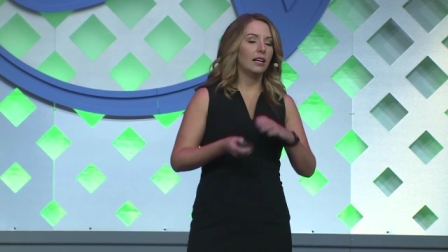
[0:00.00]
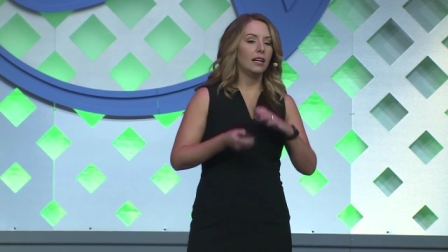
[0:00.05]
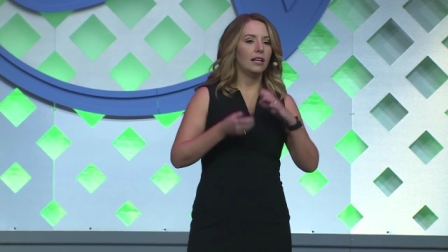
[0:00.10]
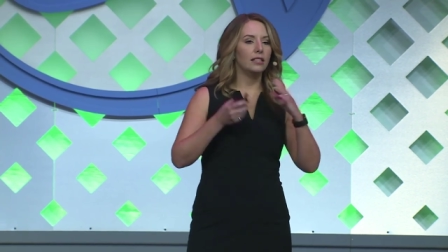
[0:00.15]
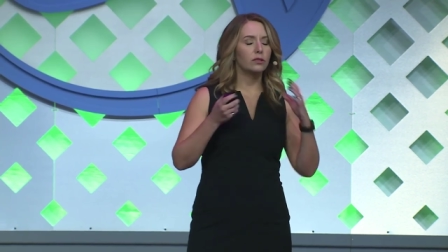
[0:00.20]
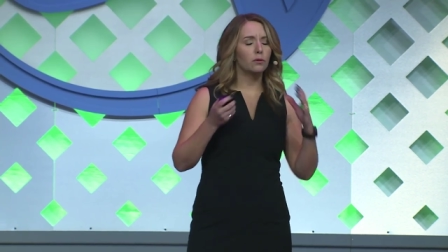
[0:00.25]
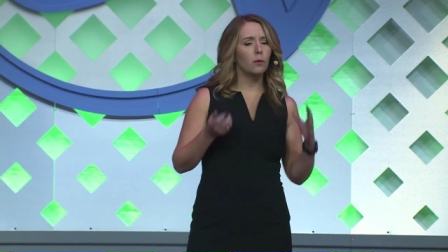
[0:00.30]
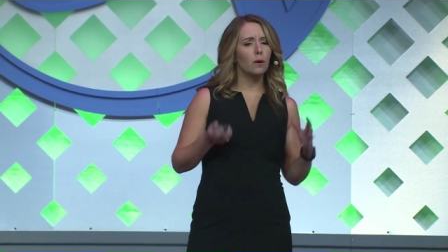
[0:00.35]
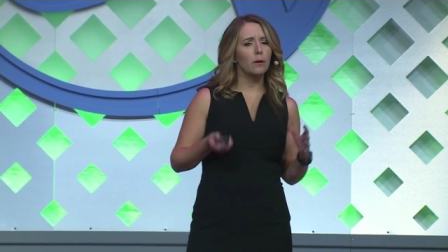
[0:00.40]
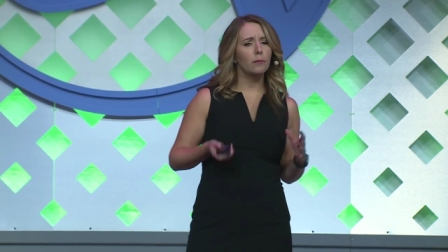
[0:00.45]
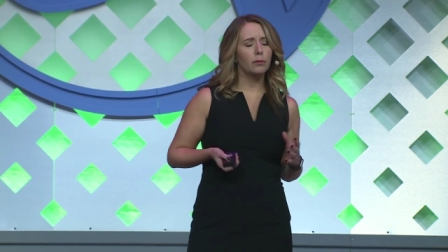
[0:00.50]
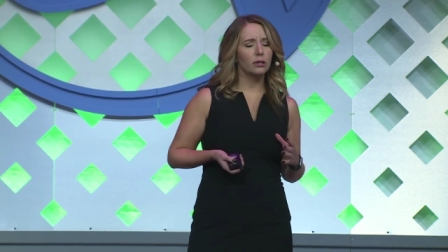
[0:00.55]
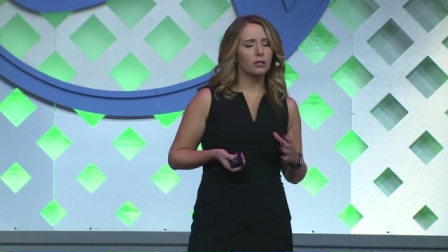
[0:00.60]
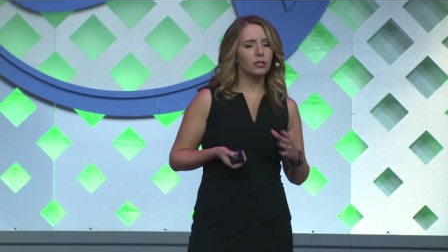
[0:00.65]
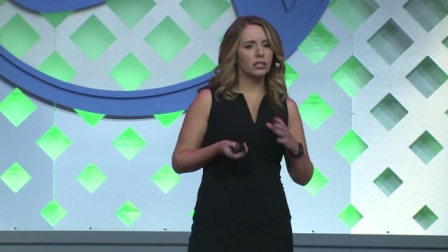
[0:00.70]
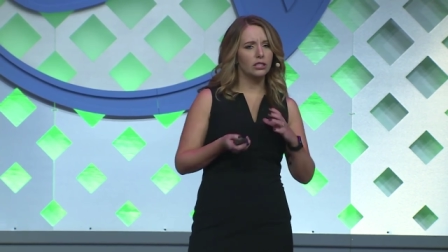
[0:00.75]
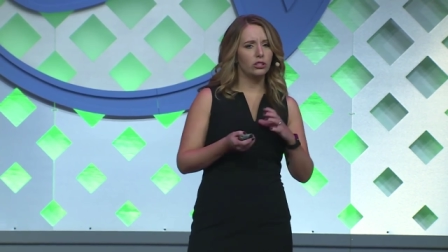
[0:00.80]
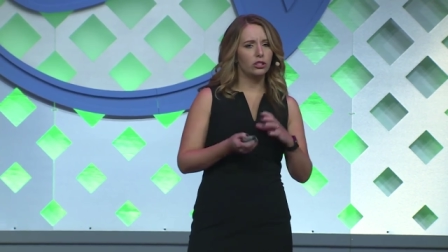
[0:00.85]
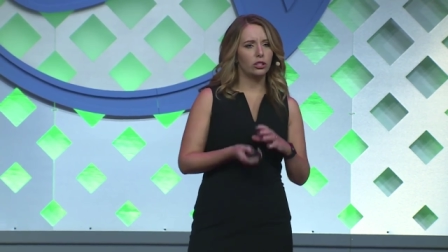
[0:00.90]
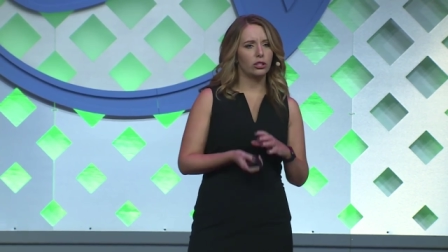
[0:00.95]
It's one
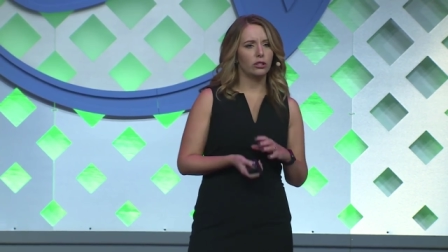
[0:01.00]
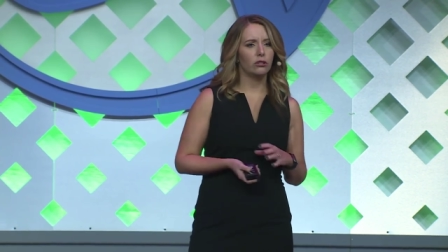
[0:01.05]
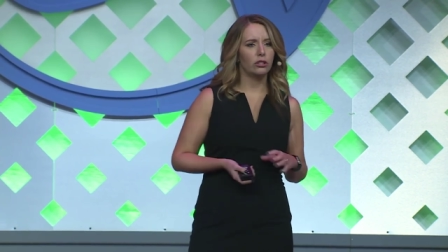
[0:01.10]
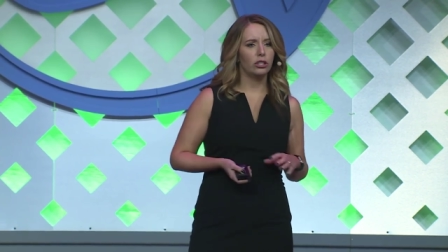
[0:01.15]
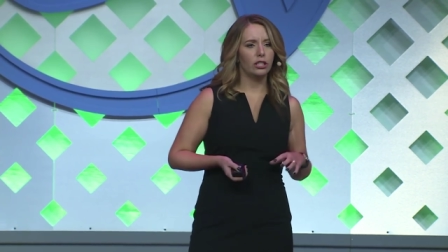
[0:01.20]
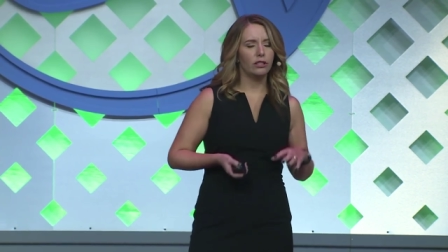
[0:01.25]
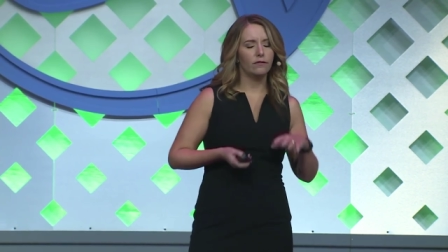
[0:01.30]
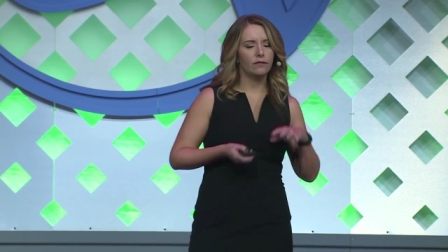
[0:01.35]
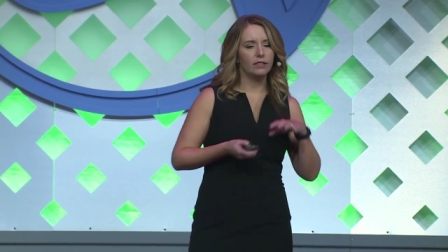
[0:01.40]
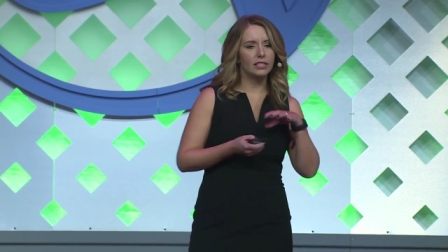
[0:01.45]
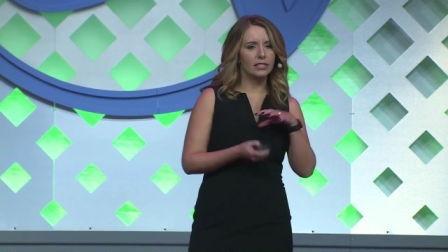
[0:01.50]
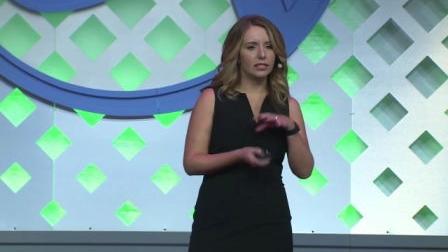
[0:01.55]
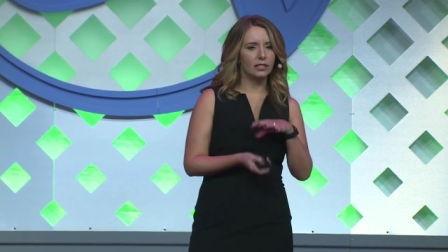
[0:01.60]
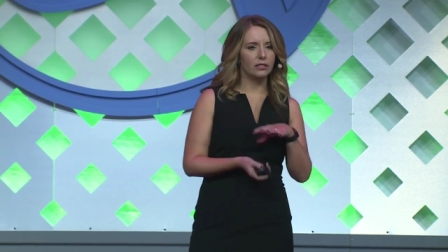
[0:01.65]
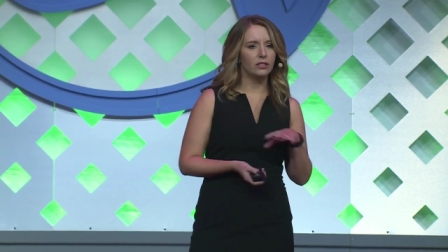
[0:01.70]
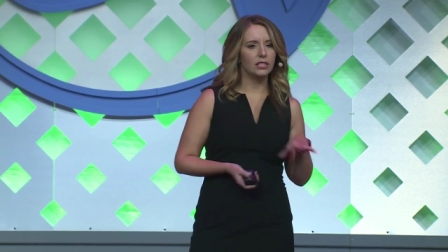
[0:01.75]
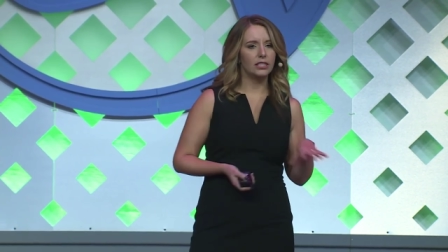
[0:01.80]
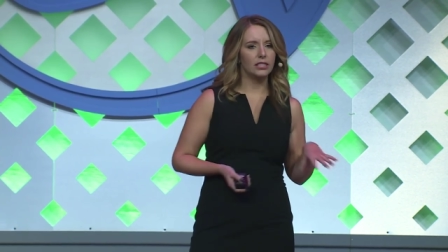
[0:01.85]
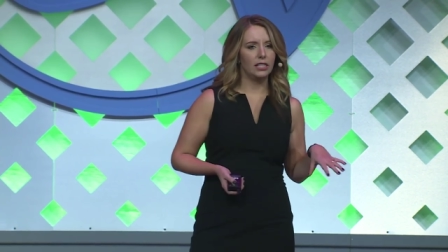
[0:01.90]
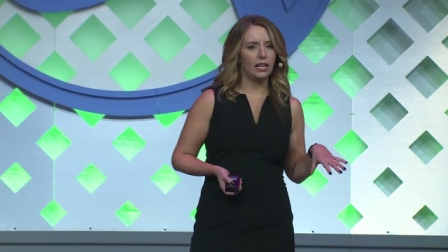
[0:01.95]
person generally
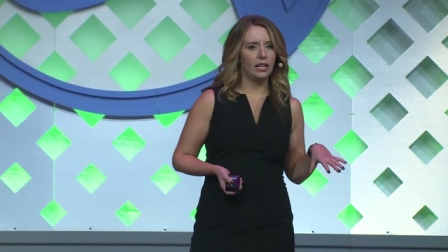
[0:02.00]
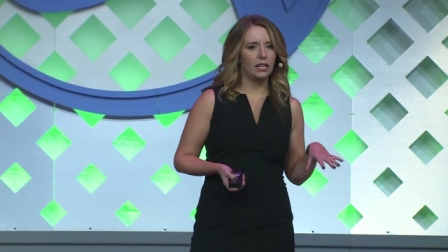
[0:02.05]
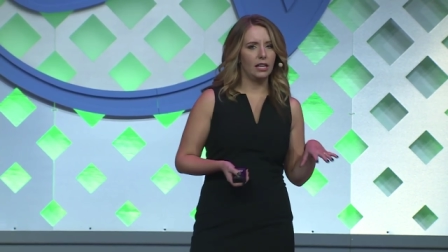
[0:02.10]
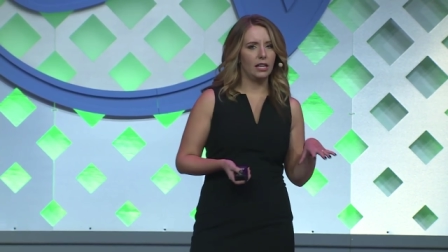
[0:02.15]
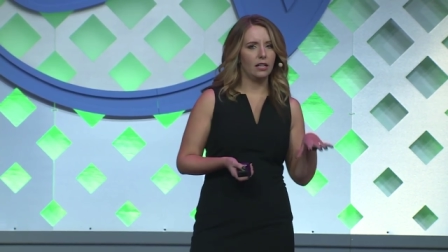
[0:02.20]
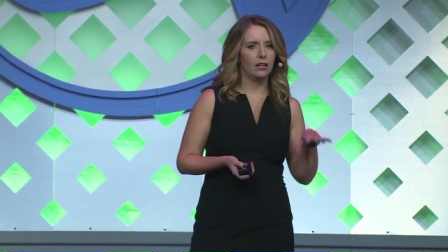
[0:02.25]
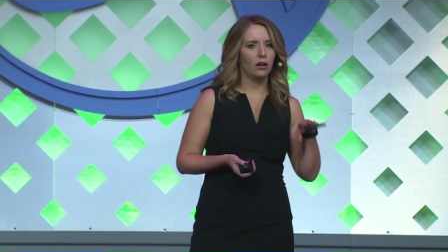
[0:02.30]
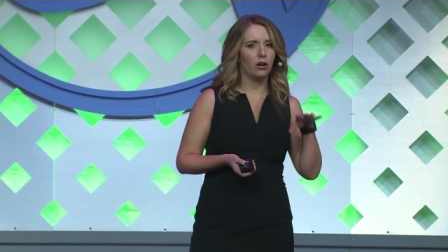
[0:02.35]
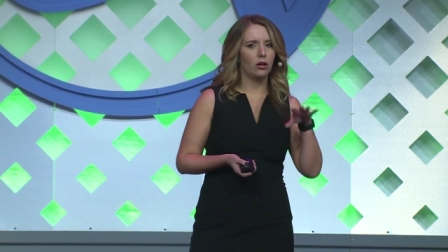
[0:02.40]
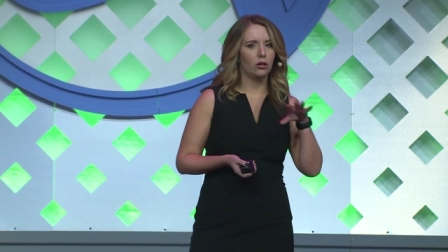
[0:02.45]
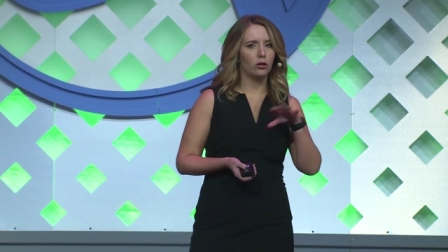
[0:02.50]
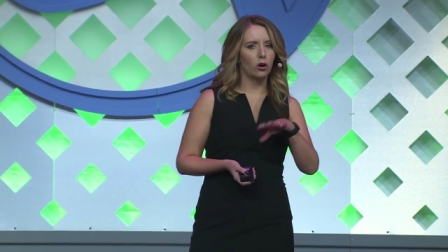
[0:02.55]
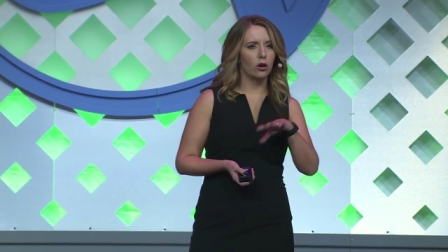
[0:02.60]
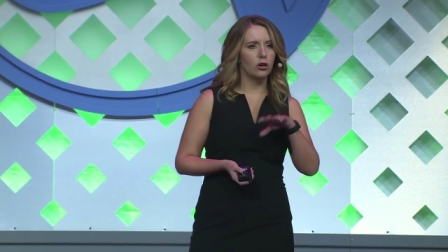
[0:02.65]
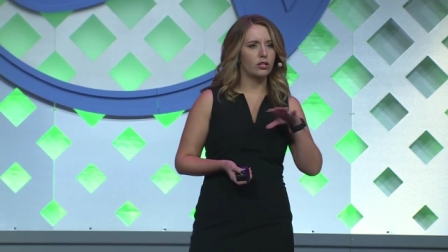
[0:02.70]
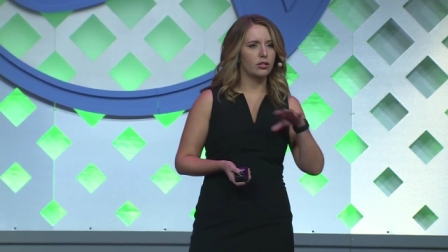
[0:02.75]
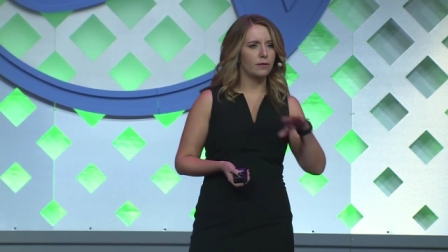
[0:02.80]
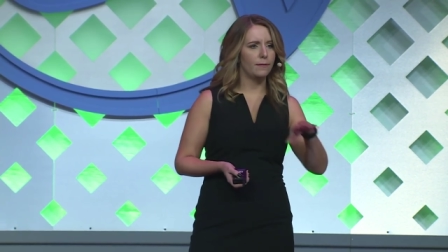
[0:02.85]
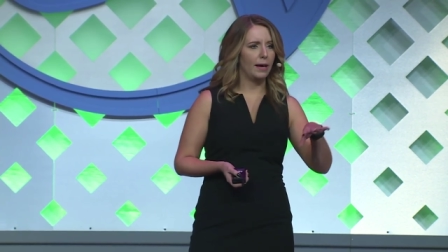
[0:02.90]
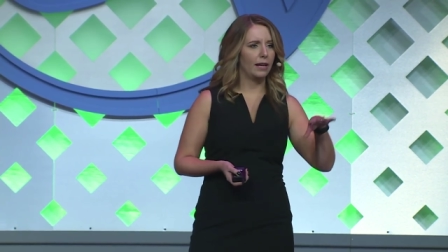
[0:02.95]
facilitating a
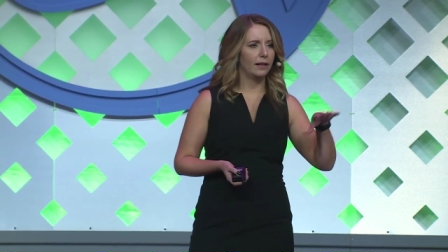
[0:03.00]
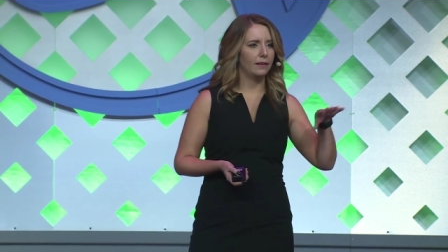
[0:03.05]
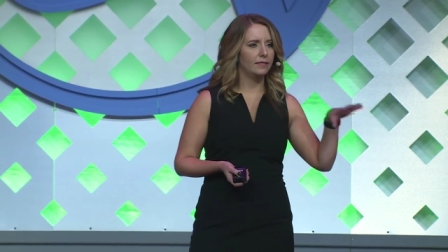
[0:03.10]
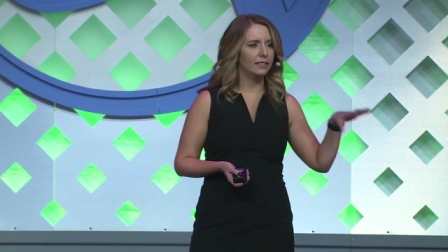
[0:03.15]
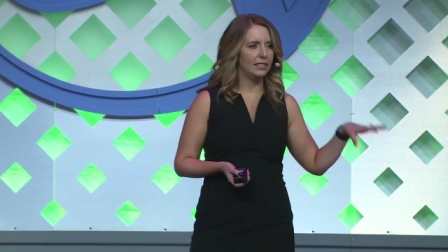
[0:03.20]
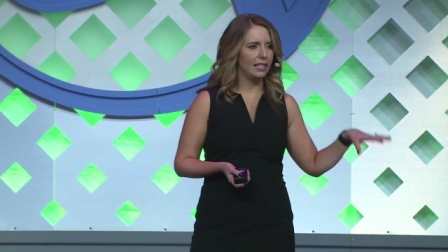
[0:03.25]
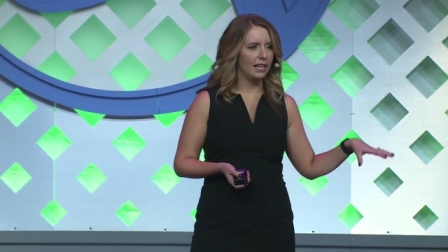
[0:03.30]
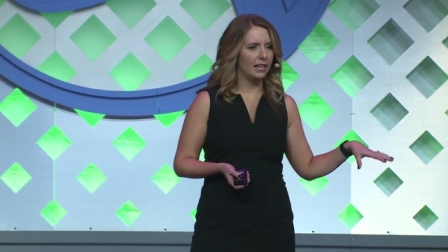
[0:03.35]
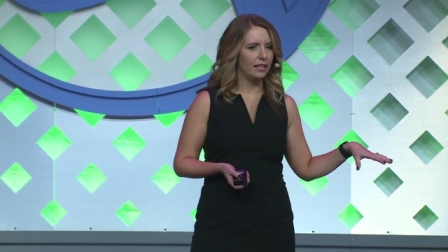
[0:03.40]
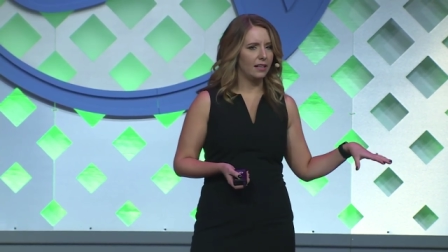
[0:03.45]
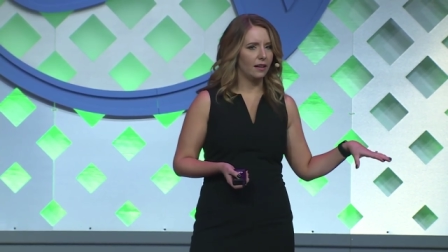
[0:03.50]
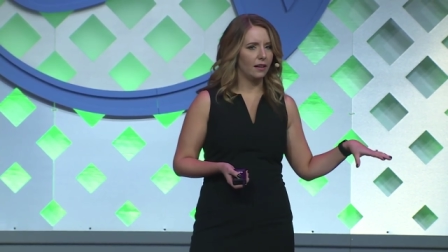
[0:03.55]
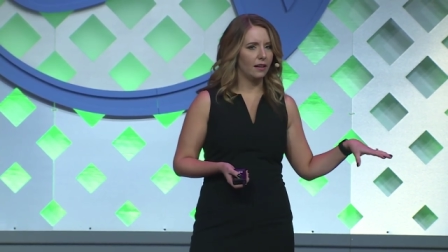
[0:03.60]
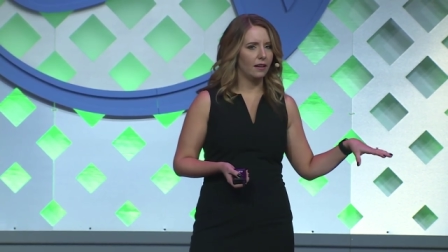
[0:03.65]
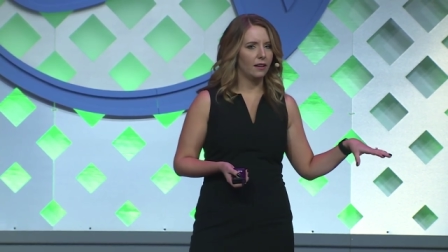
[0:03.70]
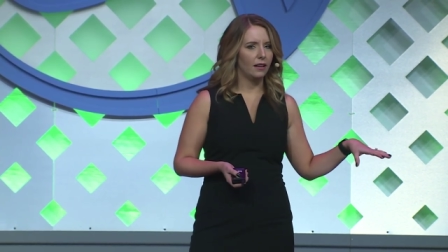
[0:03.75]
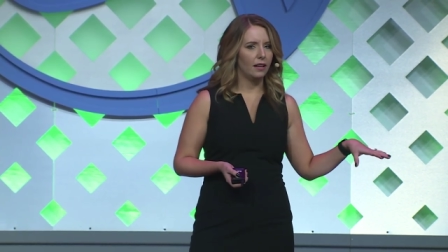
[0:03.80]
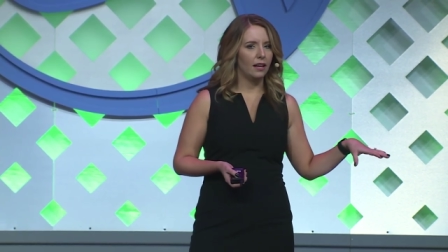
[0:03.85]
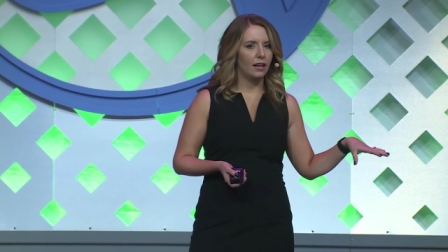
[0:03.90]
large amount of data